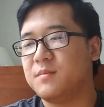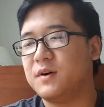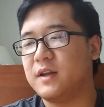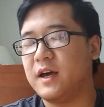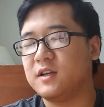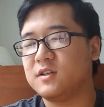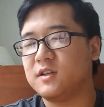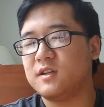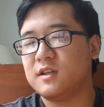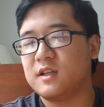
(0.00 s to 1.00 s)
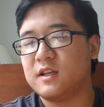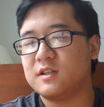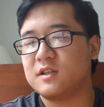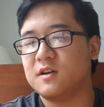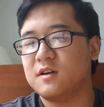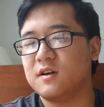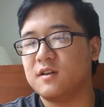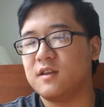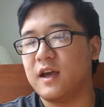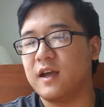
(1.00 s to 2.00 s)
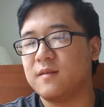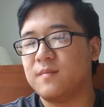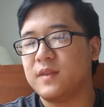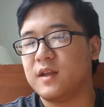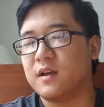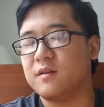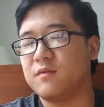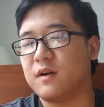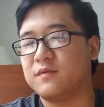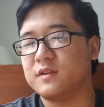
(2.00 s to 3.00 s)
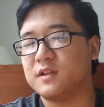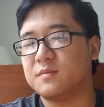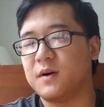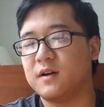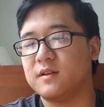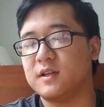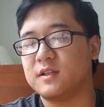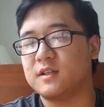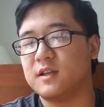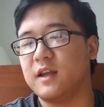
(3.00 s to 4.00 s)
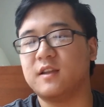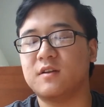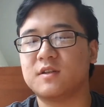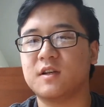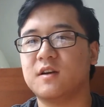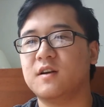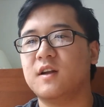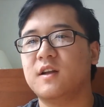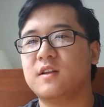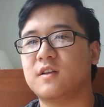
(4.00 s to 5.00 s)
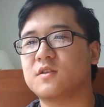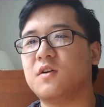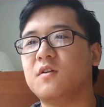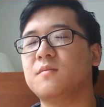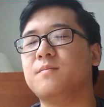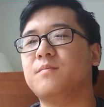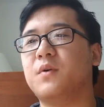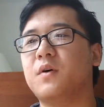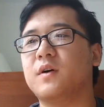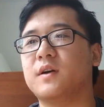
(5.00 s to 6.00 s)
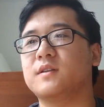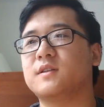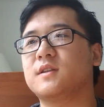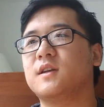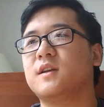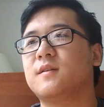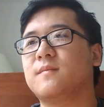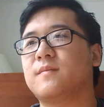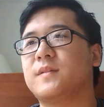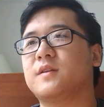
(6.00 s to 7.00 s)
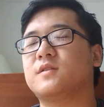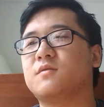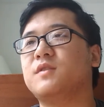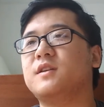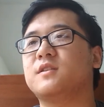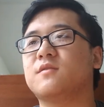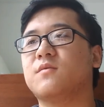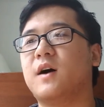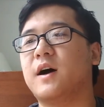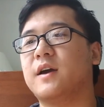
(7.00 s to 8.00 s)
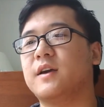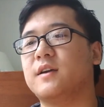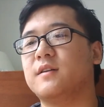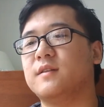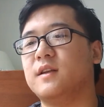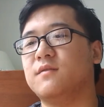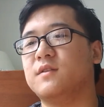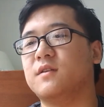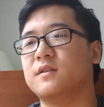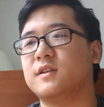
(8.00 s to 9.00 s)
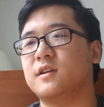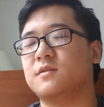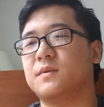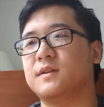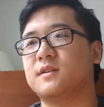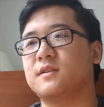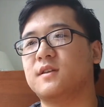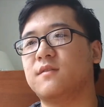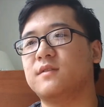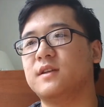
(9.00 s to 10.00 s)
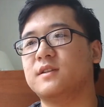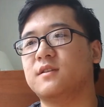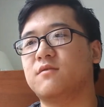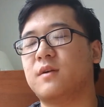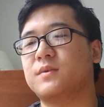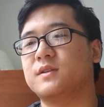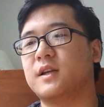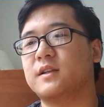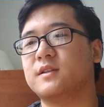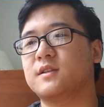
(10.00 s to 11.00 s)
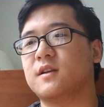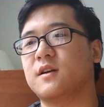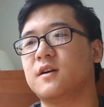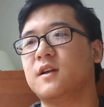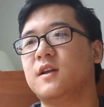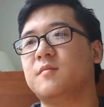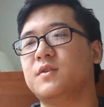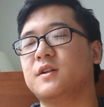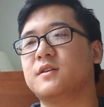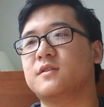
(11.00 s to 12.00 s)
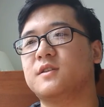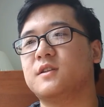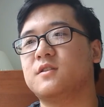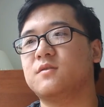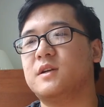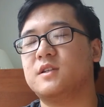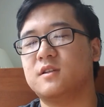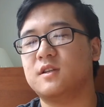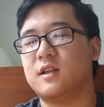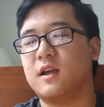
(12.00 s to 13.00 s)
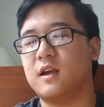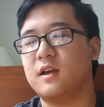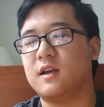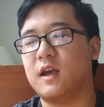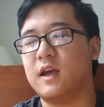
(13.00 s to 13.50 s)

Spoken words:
But I actually think that it's good that it references politics today. There's a whole point. There's a reason why, even though it takes place in the 70s, it represents the political situation today.